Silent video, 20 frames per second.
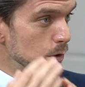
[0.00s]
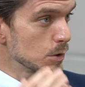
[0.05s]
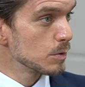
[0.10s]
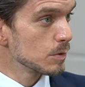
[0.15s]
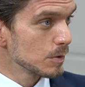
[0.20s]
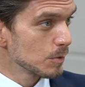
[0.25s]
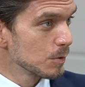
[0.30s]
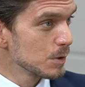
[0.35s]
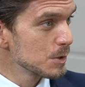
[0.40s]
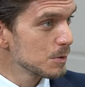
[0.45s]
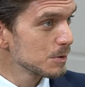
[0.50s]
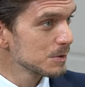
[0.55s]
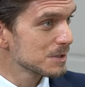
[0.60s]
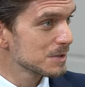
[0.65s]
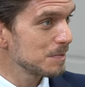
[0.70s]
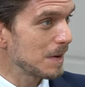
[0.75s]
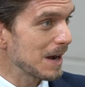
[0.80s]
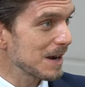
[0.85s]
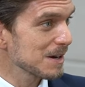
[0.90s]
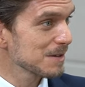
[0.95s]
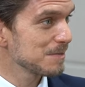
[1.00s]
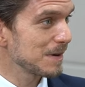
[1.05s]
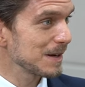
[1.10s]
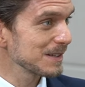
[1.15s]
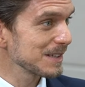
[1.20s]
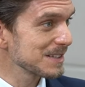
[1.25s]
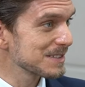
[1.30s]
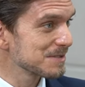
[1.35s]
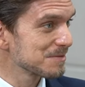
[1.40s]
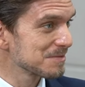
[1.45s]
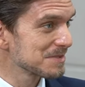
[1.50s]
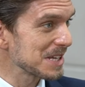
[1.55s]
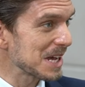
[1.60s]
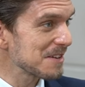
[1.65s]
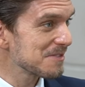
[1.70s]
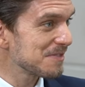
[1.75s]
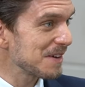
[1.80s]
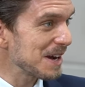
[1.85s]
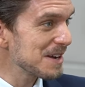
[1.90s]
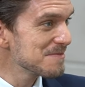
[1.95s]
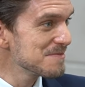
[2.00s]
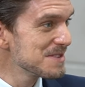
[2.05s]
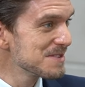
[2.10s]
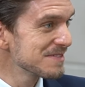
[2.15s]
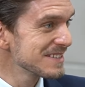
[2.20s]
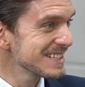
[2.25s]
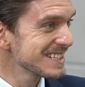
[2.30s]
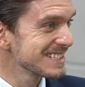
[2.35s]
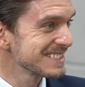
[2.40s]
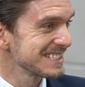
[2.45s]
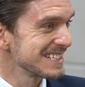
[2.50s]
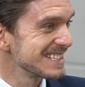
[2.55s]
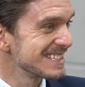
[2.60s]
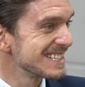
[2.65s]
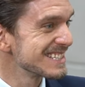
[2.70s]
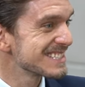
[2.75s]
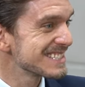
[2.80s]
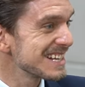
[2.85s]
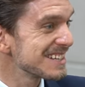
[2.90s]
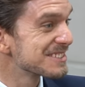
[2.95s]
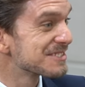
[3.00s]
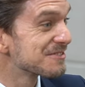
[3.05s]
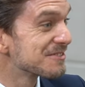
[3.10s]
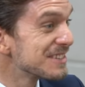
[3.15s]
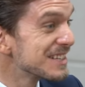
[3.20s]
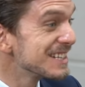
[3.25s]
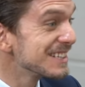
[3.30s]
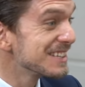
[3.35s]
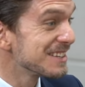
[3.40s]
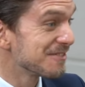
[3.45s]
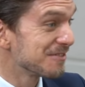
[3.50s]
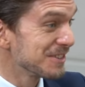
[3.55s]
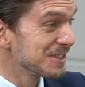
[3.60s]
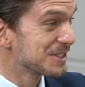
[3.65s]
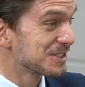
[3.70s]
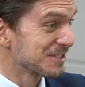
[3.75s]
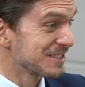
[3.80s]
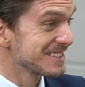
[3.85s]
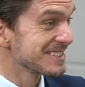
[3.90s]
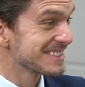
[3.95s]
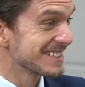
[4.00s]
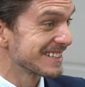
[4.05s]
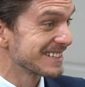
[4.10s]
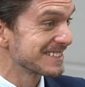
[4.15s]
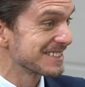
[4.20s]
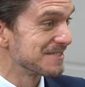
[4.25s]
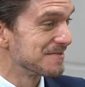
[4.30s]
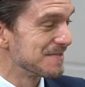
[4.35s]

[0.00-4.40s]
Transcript: Were you inspired by like some sci-fi movie? Because this sounds really futuristic to me.